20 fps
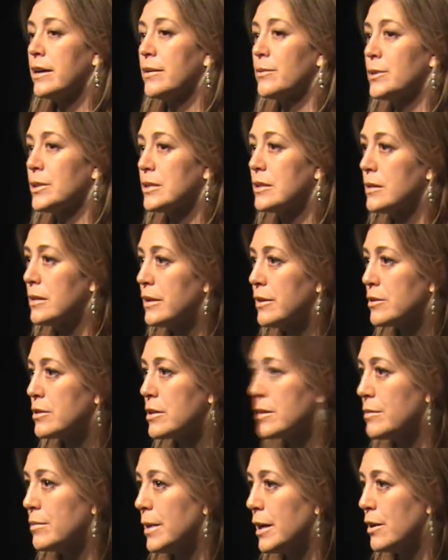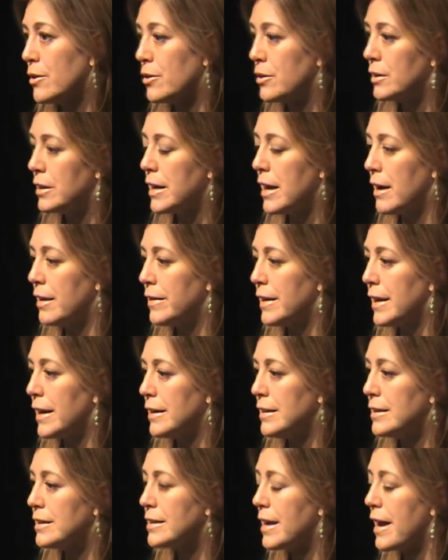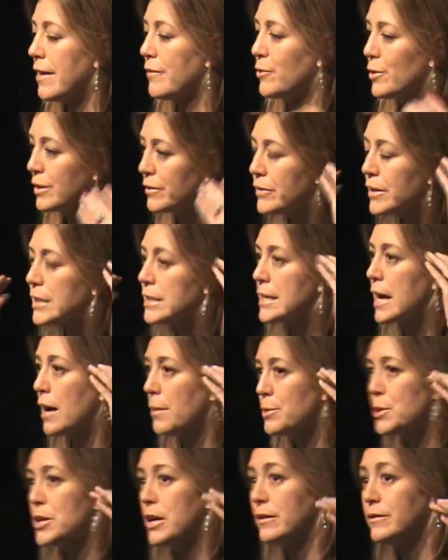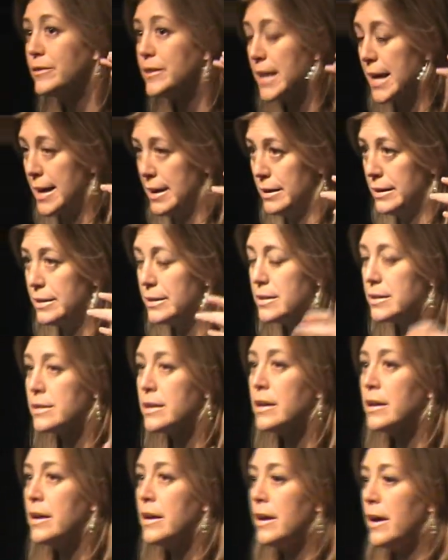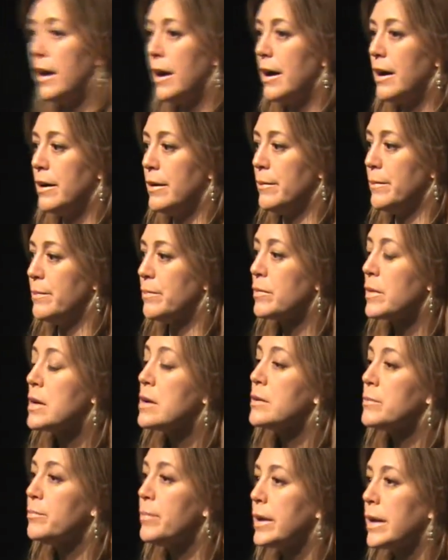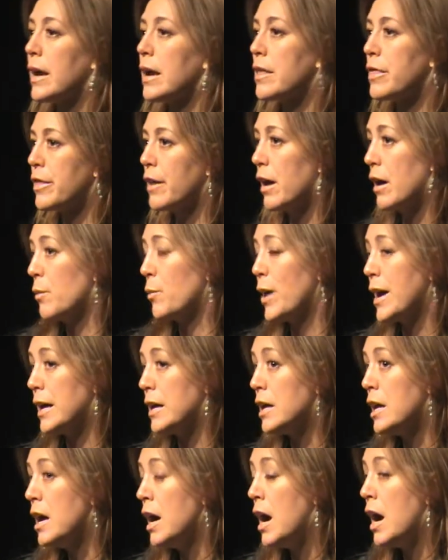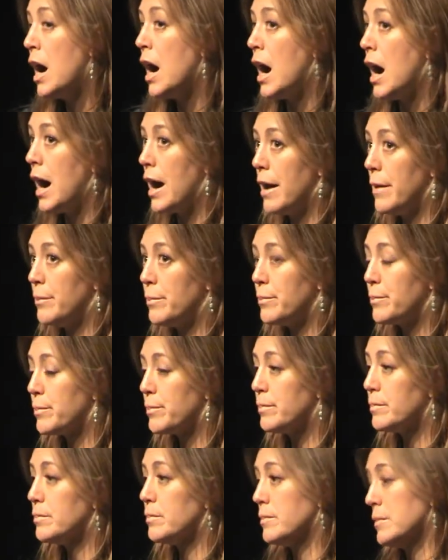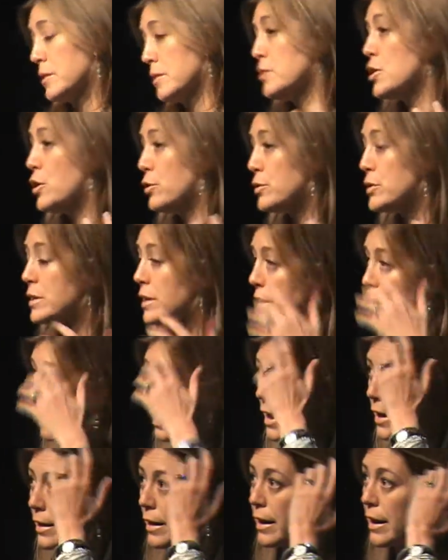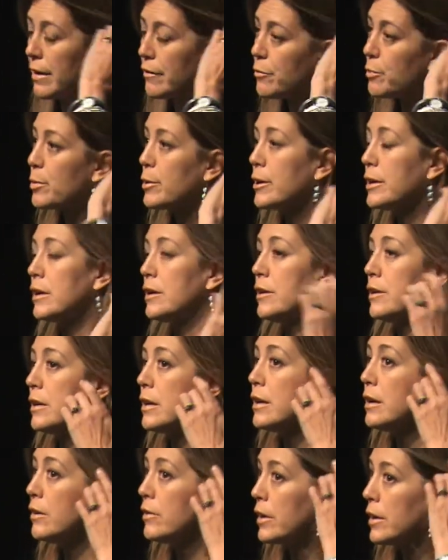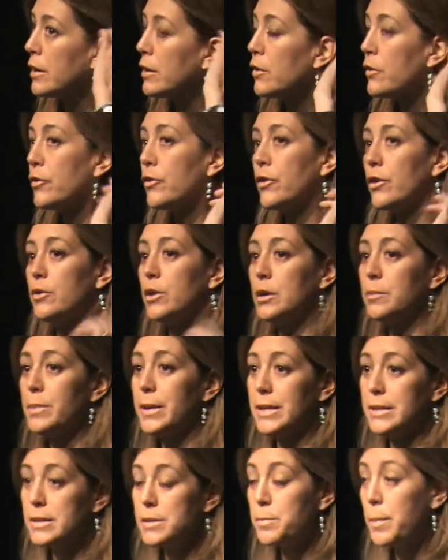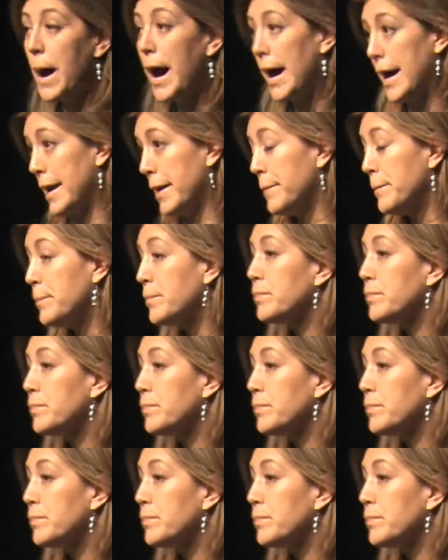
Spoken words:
It was clear to me early on that I didn't have one of the top shelf talents. But I thought, well, I'm nosy and I have pretty good hearing, so I'll be a spy.